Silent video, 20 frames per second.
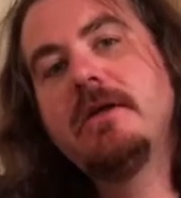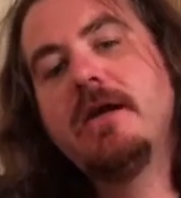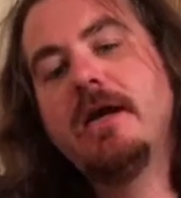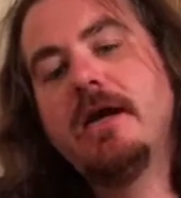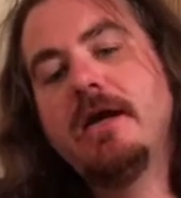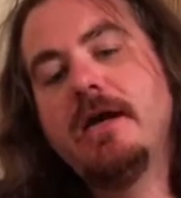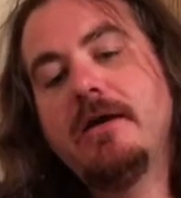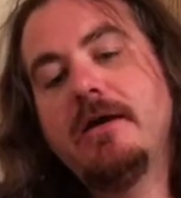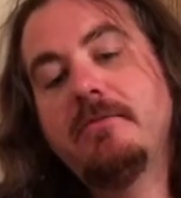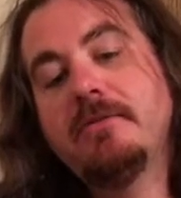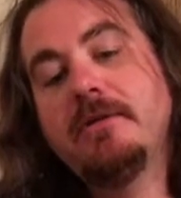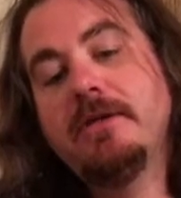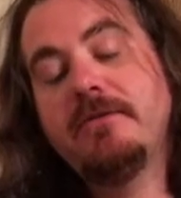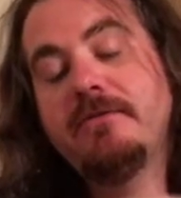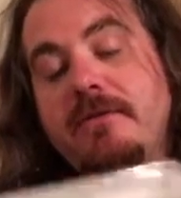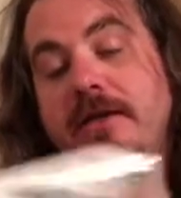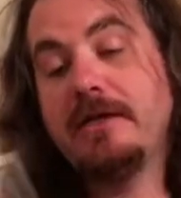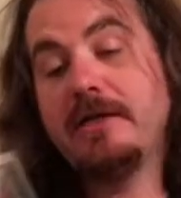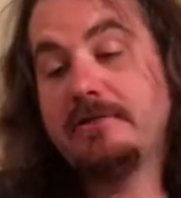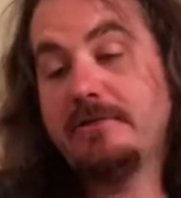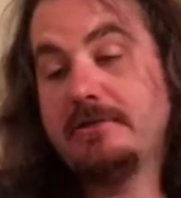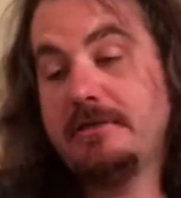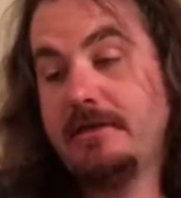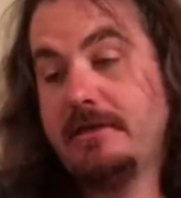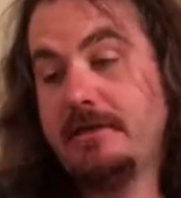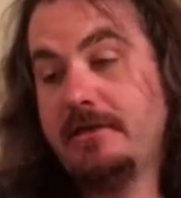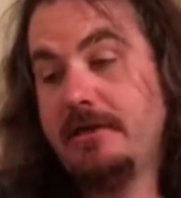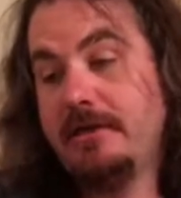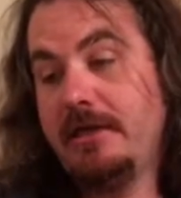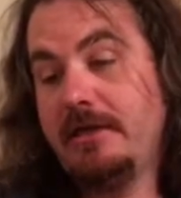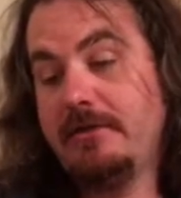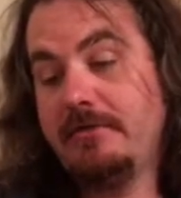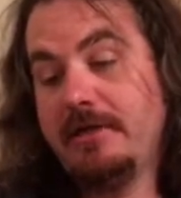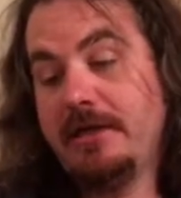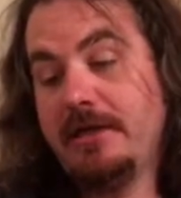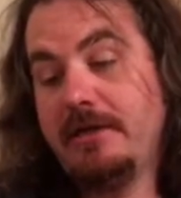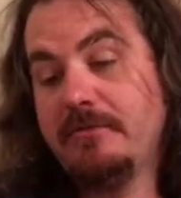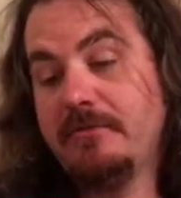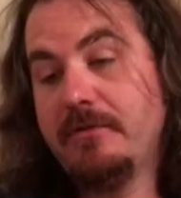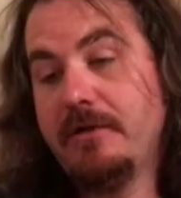I believe that's yeah, we
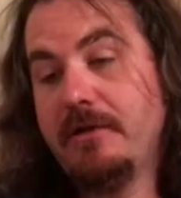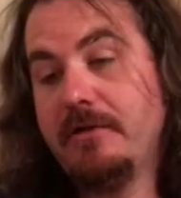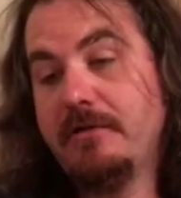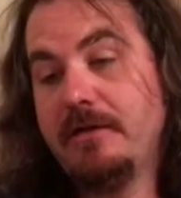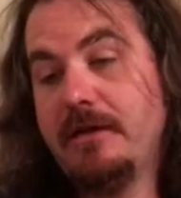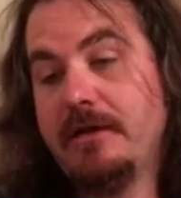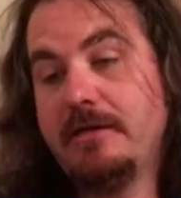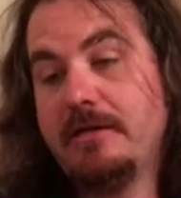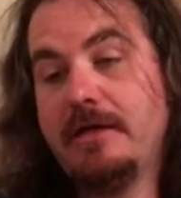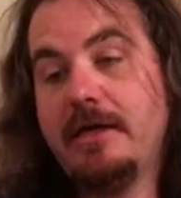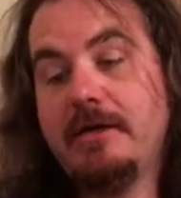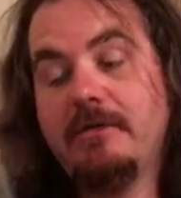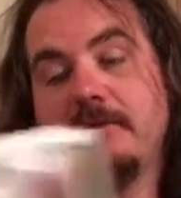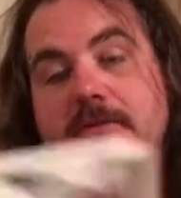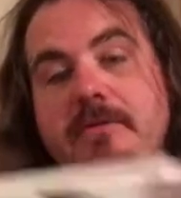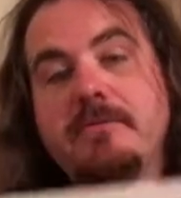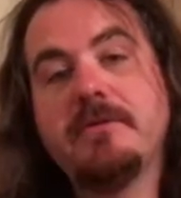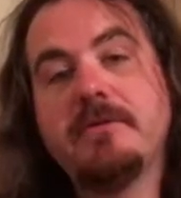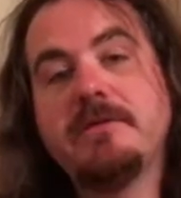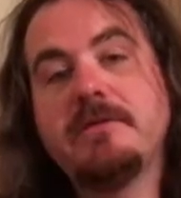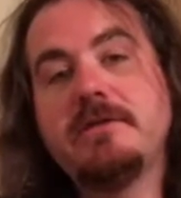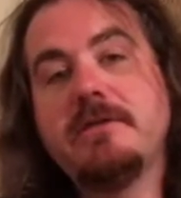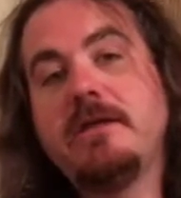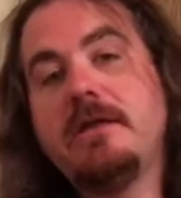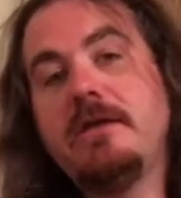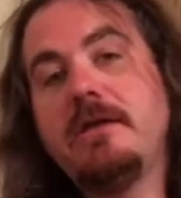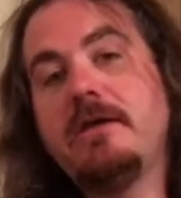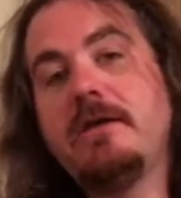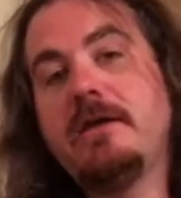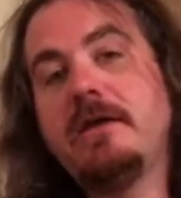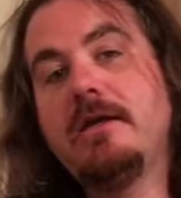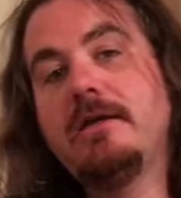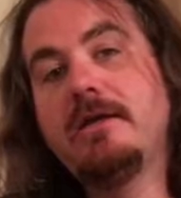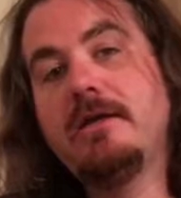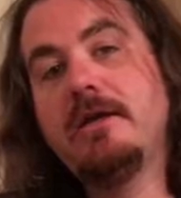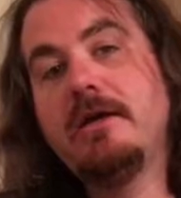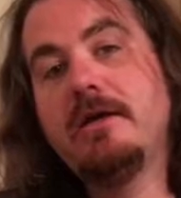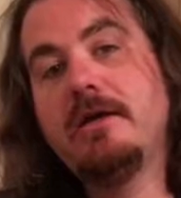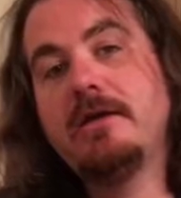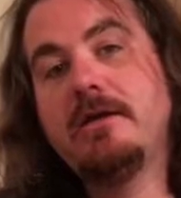got Rogue on there with Mystique and
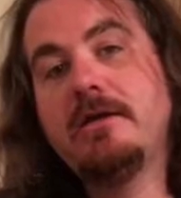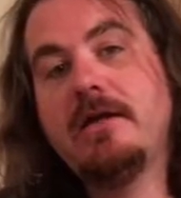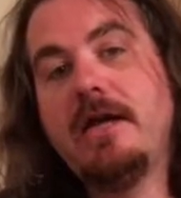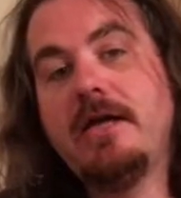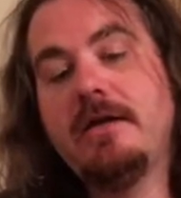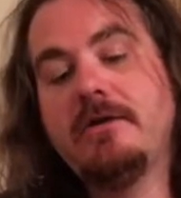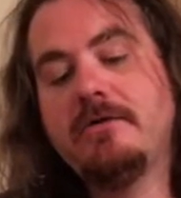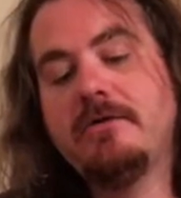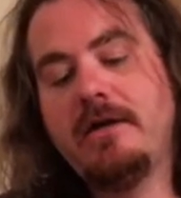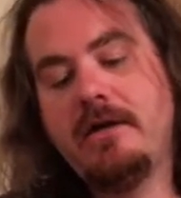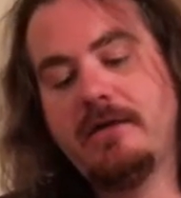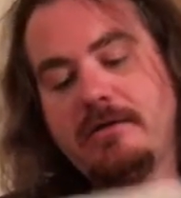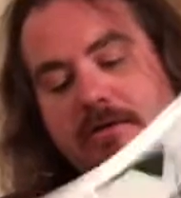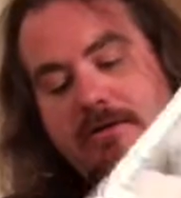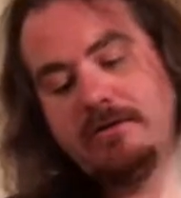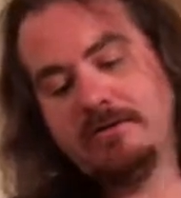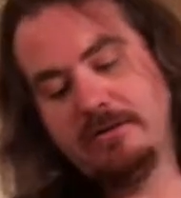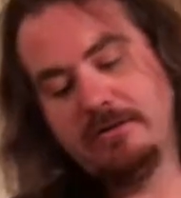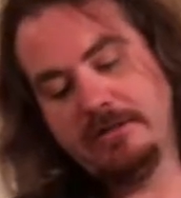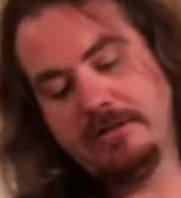Nightcrawler,